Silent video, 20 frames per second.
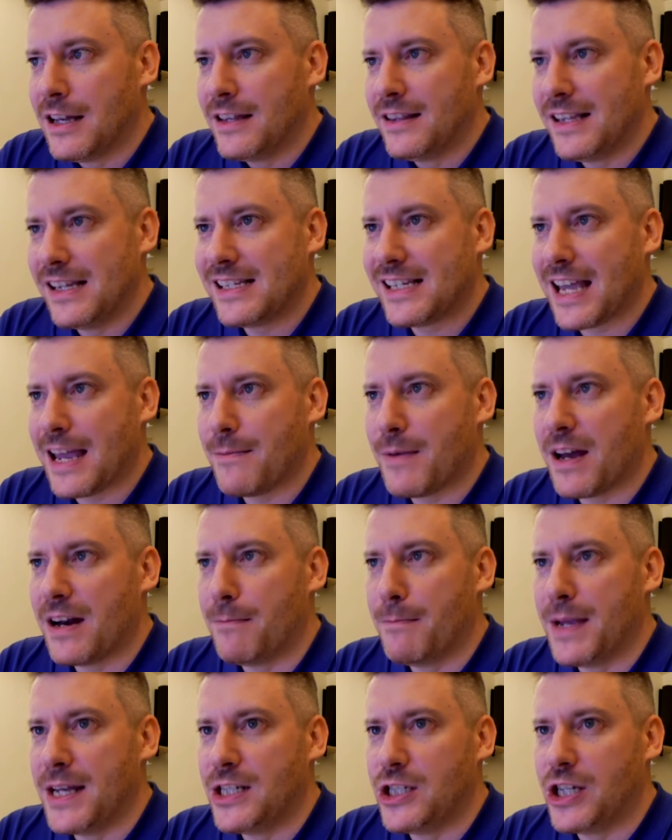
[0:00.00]
This came out
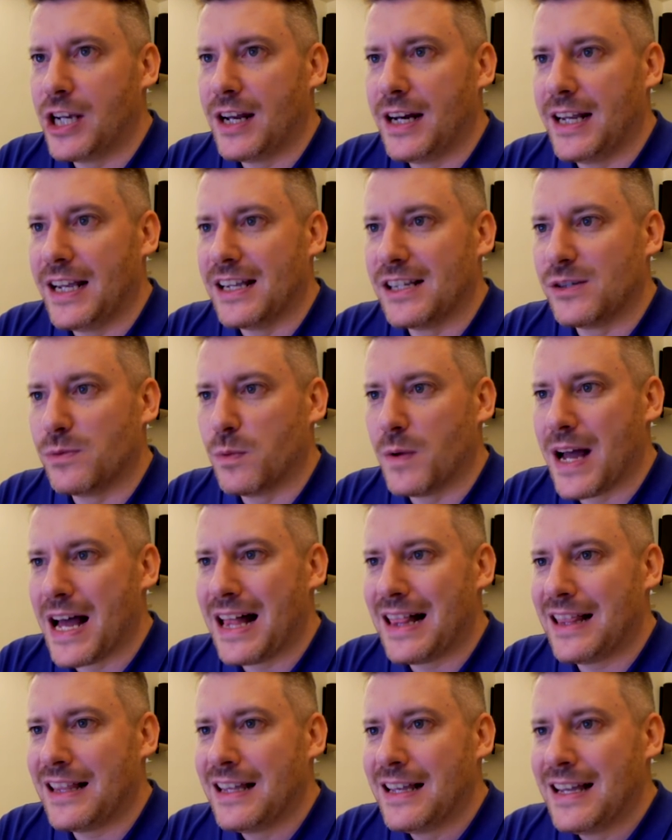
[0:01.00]
of Midjourney as
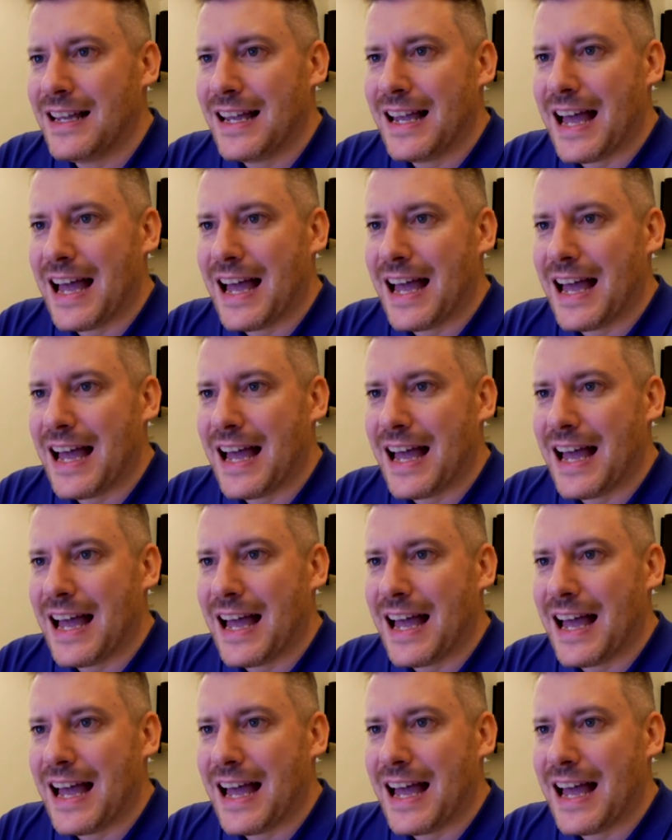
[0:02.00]
well.